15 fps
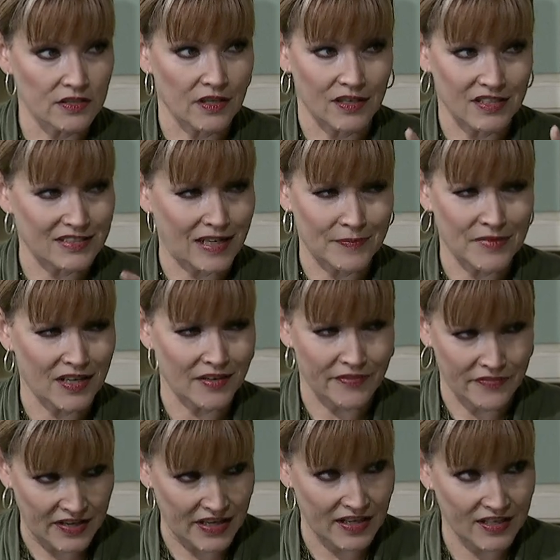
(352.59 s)
because I'm not a
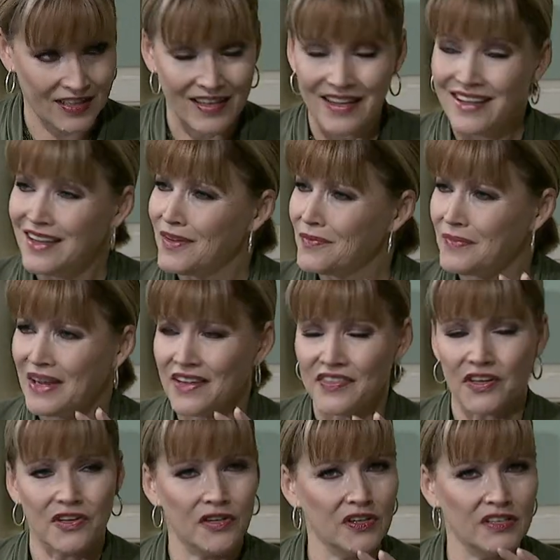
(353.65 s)
fan. Man, the
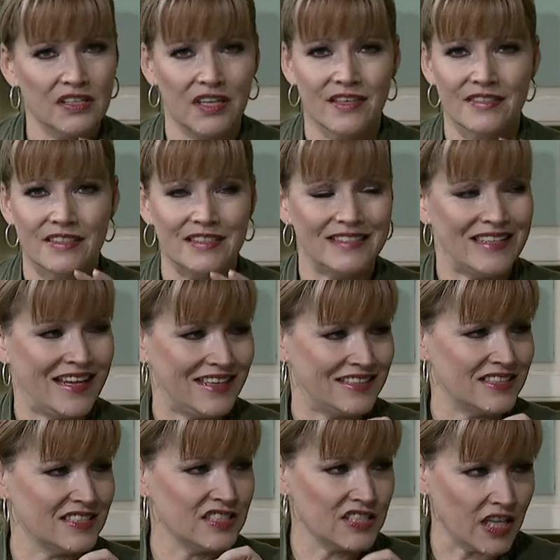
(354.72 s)
cooked onions add
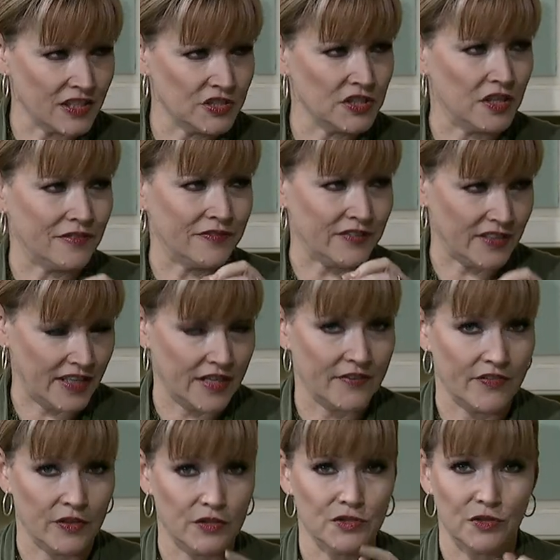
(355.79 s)
such a
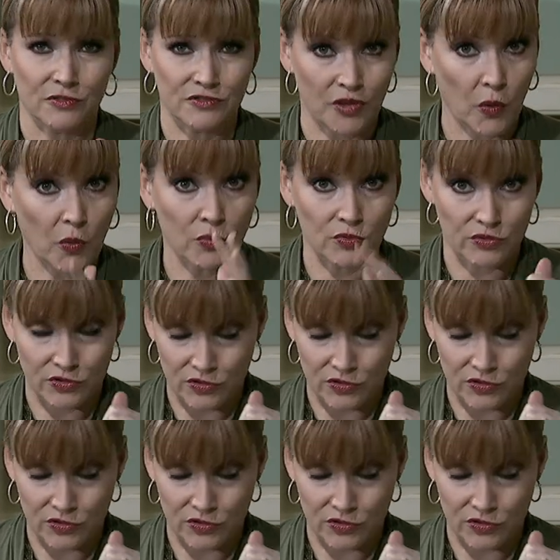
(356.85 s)
flavor. So don't